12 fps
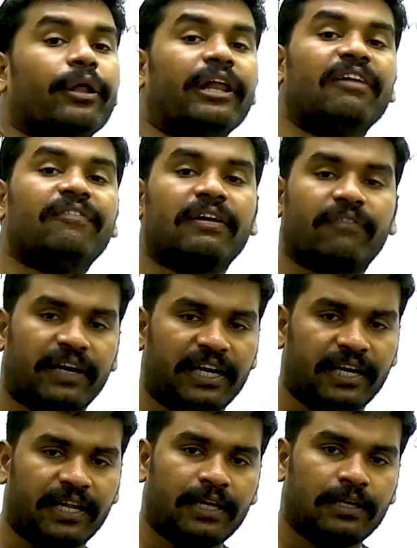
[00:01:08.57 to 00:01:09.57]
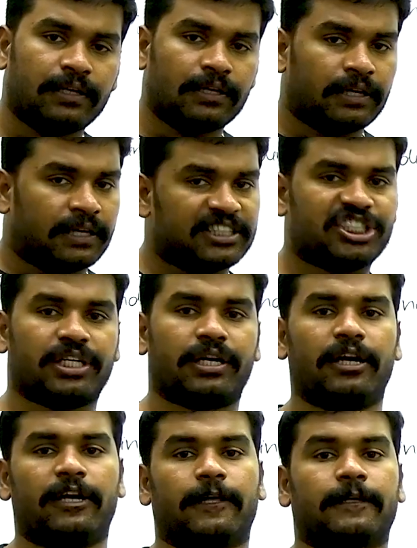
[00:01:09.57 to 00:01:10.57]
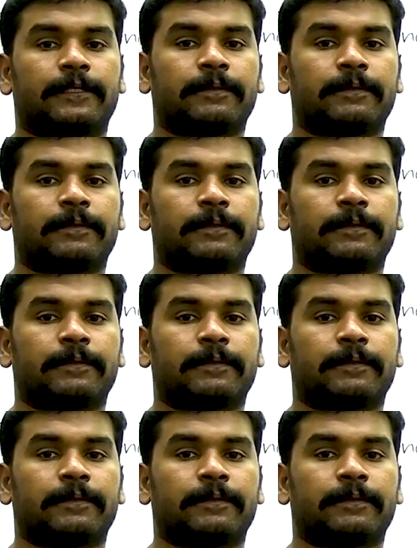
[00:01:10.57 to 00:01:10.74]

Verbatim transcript: or LV winding generally.